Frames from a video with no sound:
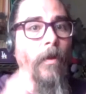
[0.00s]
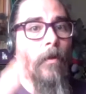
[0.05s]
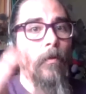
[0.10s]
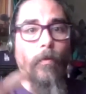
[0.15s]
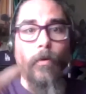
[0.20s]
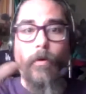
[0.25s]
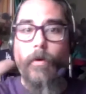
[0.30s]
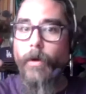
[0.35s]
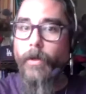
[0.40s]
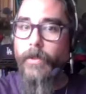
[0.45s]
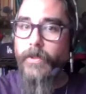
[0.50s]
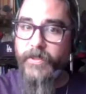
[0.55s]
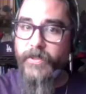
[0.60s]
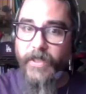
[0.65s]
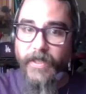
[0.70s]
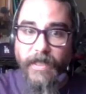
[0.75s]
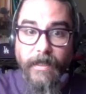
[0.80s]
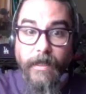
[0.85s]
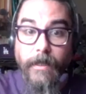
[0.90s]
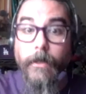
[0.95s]
We're all
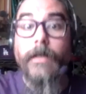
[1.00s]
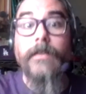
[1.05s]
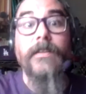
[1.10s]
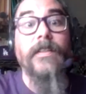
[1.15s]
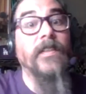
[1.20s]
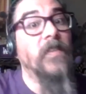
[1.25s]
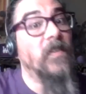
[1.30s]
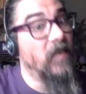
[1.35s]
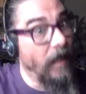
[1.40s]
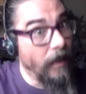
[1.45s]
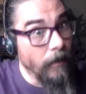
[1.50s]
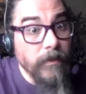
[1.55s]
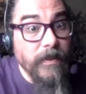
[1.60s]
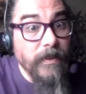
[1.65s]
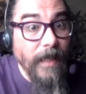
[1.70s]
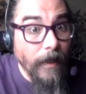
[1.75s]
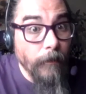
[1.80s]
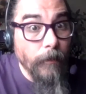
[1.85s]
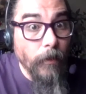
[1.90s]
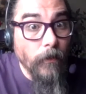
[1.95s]
sitting here at the same
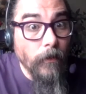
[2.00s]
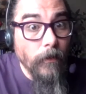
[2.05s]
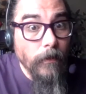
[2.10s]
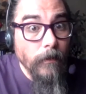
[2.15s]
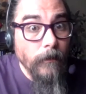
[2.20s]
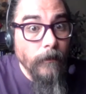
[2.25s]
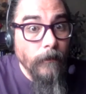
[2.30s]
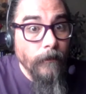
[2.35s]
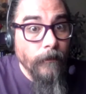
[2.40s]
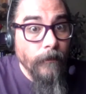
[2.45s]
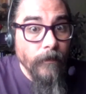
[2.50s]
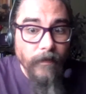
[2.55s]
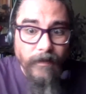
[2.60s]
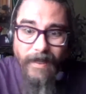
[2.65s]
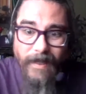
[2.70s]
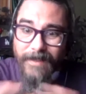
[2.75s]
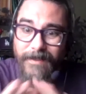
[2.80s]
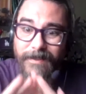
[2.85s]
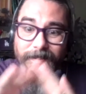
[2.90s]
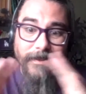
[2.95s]
table.
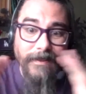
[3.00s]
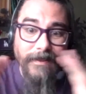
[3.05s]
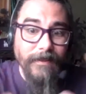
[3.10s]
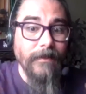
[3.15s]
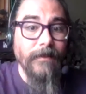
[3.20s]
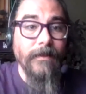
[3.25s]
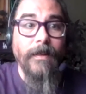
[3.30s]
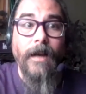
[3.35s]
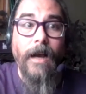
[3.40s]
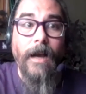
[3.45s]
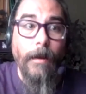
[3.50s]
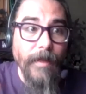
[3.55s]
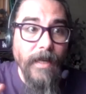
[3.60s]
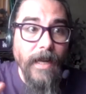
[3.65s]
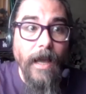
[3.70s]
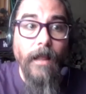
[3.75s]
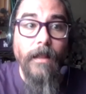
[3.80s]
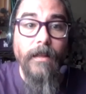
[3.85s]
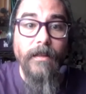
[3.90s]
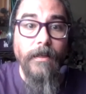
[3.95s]
That's the
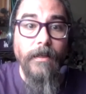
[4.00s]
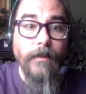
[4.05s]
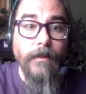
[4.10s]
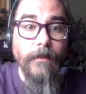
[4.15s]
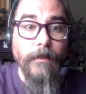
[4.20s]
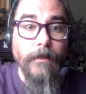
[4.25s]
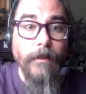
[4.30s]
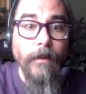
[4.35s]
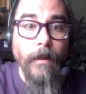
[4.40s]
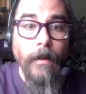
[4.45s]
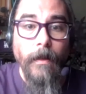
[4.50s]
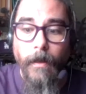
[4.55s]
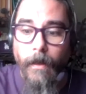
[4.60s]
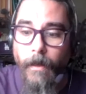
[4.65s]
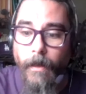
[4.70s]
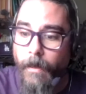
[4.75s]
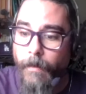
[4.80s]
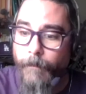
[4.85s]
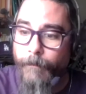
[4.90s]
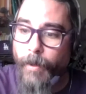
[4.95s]
commonality.
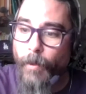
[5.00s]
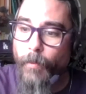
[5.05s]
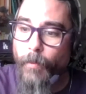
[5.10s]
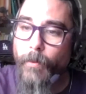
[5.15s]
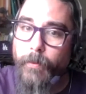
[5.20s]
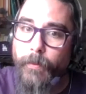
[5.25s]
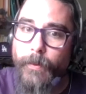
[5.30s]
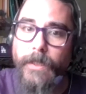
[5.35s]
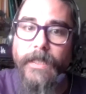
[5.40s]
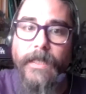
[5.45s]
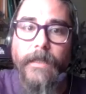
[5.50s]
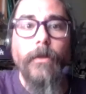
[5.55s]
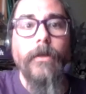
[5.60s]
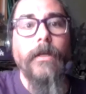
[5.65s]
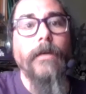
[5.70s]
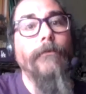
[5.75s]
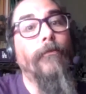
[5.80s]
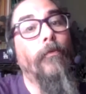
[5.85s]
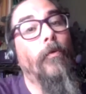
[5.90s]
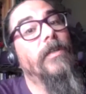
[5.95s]
But we're really
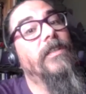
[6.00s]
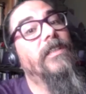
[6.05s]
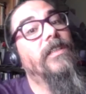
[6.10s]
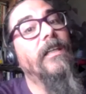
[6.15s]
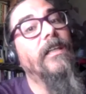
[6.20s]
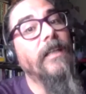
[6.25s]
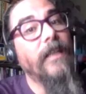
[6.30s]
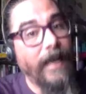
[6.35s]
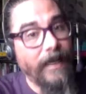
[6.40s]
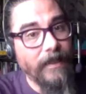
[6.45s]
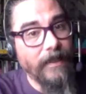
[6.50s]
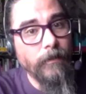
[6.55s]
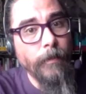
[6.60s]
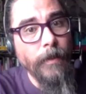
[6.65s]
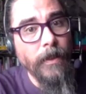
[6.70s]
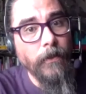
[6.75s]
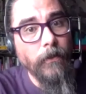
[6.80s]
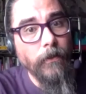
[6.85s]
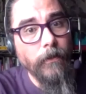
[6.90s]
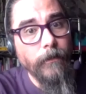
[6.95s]
looking forward to the next
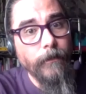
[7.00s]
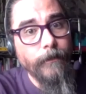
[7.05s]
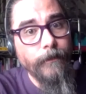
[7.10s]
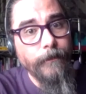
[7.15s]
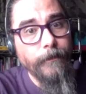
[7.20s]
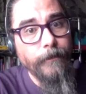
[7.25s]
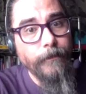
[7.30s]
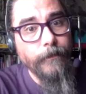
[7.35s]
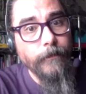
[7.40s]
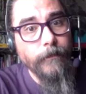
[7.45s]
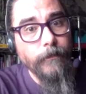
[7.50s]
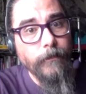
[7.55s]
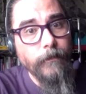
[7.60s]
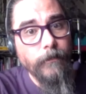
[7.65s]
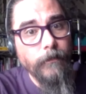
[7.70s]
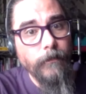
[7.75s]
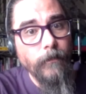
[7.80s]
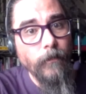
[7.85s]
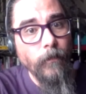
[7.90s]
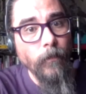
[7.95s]
meal,
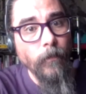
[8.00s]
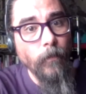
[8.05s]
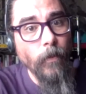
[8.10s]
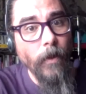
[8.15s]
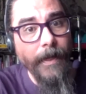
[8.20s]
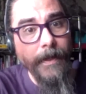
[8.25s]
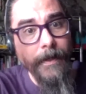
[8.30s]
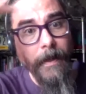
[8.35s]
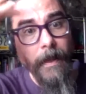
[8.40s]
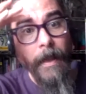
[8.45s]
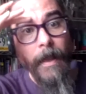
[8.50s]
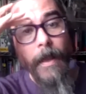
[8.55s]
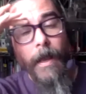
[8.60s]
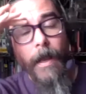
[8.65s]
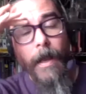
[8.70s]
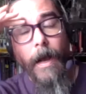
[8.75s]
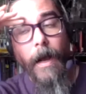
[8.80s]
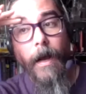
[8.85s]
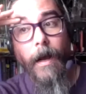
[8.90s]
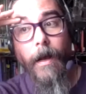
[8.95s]
right?
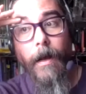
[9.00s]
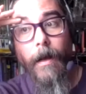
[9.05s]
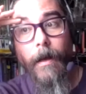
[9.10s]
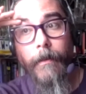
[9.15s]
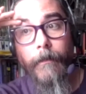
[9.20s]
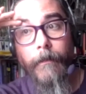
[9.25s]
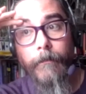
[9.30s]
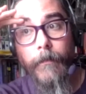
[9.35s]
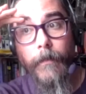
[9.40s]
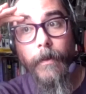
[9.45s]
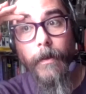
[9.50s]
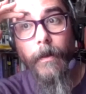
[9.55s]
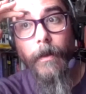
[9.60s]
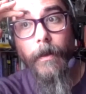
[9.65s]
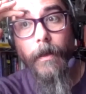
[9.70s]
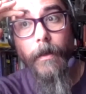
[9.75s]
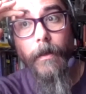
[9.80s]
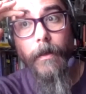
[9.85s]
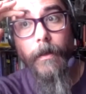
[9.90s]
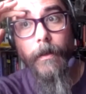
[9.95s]

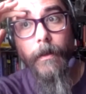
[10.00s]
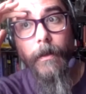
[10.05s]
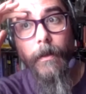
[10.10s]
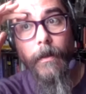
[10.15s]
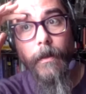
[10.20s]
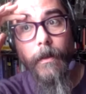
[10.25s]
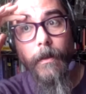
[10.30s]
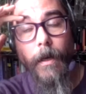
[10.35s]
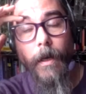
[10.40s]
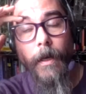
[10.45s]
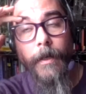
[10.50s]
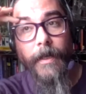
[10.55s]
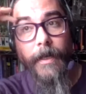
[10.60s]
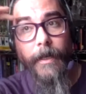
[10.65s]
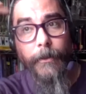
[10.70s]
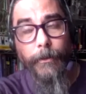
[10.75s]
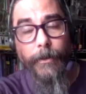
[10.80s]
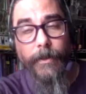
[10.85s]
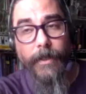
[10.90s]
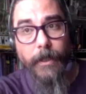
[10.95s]
An
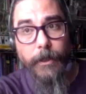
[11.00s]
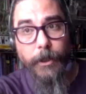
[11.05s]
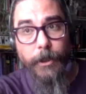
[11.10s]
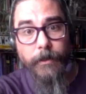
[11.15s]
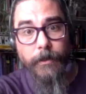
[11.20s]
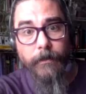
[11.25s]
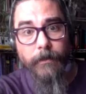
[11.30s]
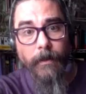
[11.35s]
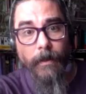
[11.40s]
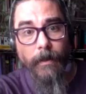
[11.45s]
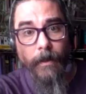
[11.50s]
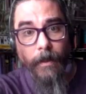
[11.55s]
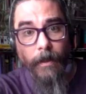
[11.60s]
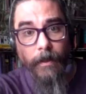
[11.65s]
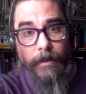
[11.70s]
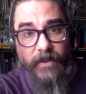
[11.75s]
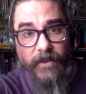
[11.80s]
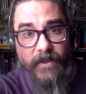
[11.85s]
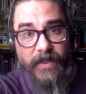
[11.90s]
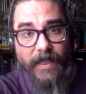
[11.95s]
introduction
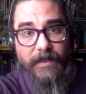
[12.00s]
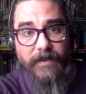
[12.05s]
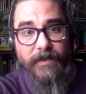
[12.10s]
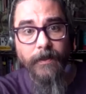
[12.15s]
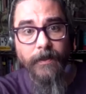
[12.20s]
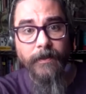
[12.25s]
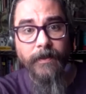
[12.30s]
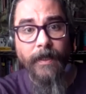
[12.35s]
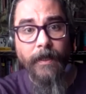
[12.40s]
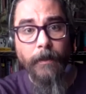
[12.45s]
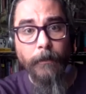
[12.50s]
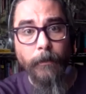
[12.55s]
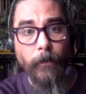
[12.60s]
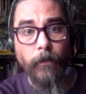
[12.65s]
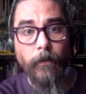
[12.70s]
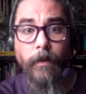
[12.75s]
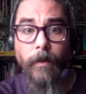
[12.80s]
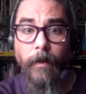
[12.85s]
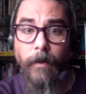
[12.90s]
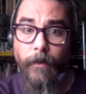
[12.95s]
sets the
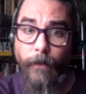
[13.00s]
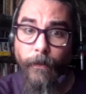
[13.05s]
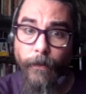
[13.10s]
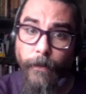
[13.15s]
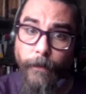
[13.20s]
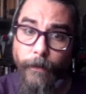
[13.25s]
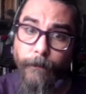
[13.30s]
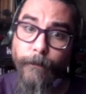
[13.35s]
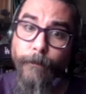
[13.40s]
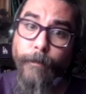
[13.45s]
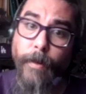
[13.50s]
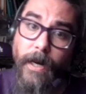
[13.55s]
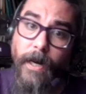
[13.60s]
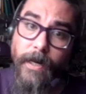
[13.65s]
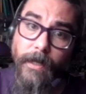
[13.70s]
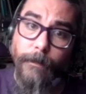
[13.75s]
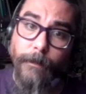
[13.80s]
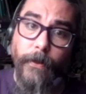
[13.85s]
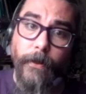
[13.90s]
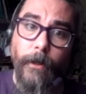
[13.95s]
table. The
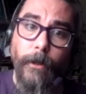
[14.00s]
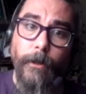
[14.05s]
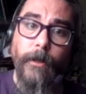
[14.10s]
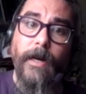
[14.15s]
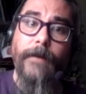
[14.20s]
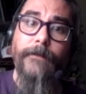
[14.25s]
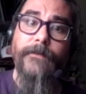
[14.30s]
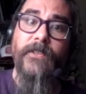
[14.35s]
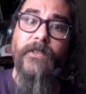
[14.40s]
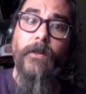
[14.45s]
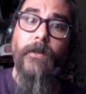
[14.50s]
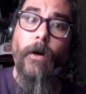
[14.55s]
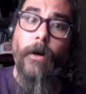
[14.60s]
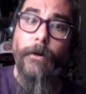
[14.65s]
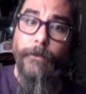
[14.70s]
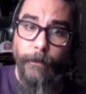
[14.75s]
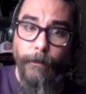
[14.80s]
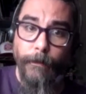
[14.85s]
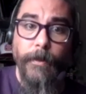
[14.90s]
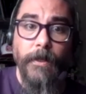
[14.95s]
body paragraphs
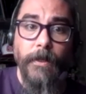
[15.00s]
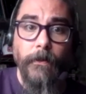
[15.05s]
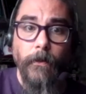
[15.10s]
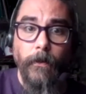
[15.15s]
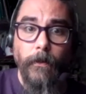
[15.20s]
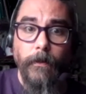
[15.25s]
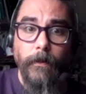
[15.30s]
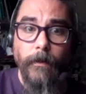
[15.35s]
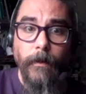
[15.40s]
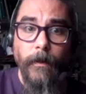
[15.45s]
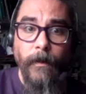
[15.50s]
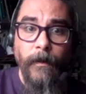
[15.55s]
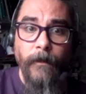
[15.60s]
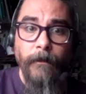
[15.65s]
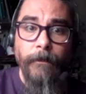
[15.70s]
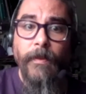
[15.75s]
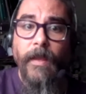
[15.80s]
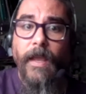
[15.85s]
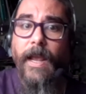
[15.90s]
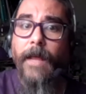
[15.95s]
are the meal.
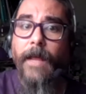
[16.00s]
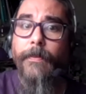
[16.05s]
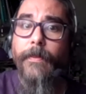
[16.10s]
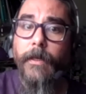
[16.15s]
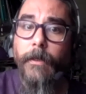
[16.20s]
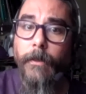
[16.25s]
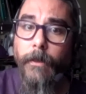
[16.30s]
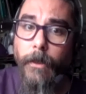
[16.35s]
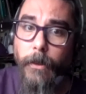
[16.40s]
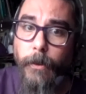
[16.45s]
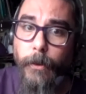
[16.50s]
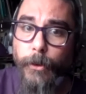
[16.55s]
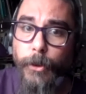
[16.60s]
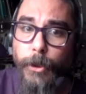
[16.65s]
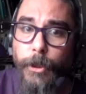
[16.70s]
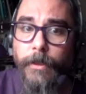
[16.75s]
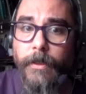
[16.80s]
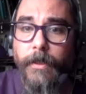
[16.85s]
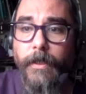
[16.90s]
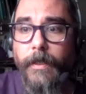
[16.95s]
And the
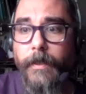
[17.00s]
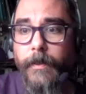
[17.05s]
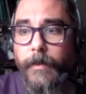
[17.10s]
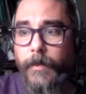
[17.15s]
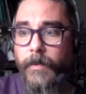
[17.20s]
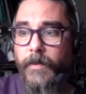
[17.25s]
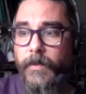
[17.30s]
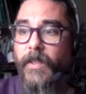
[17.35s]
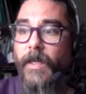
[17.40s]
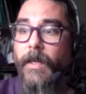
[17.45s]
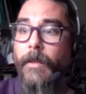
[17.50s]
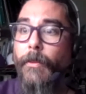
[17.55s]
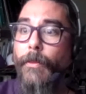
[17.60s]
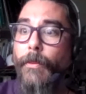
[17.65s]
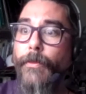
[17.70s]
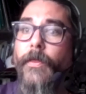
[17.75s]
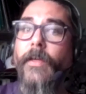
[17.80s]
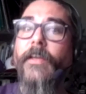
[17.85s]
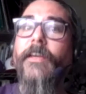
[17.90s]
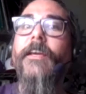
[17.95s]
conclusion is
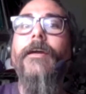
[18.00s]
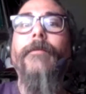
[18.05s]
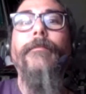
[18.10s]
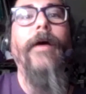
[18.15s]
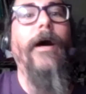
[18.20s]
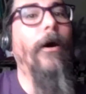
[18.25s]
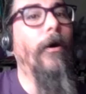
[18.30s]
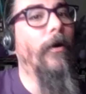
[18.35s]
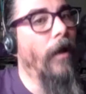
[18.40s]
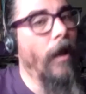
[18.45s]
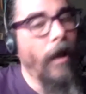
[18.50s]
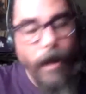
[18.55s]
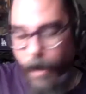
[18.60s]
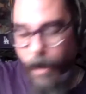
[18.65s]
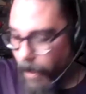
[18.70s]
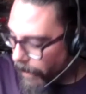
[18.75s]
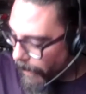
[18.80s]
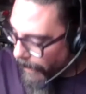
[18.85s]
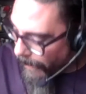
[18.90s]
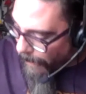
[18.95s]
thinking about
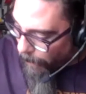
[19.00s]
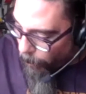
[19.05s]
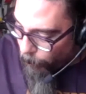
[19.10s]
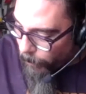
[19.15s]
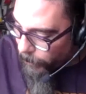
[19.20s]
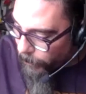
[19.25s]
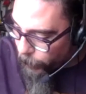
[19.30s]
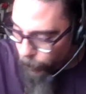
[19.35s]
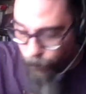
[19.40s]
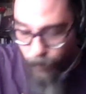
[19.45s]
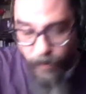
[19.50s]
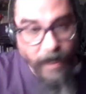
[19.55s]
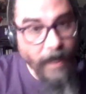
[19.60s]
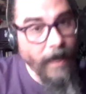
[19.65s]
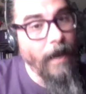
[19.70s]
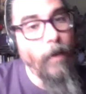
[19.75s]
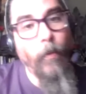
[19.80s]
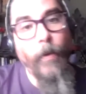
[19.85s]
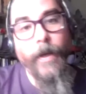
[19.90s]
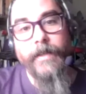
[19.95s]
how much you
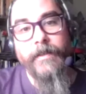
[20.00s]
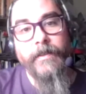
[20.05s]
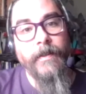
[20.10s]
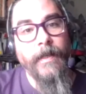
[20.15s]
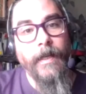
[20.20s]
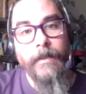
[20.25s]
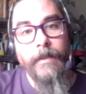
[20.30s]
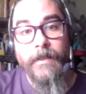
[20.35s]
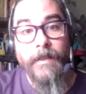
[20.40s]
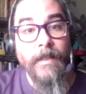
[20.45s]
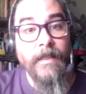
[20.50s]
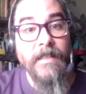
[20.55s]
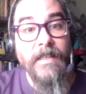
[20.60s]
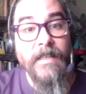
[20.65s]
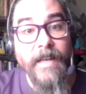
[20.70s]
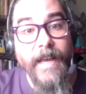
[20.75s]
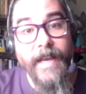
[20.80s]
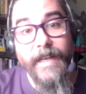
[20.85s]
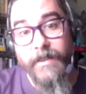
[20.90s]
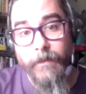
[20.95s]
can't wait to get to the
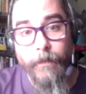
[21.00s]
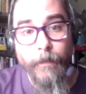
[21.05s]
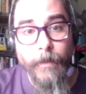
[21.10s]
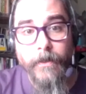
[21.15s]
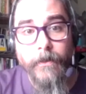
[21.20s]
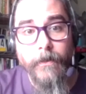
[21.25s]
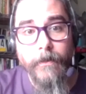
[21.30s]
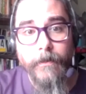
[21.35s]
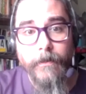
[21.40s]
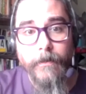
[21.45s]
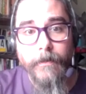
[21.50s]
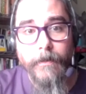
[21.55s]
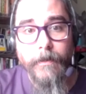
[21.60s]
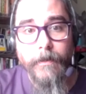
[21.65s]
next meal.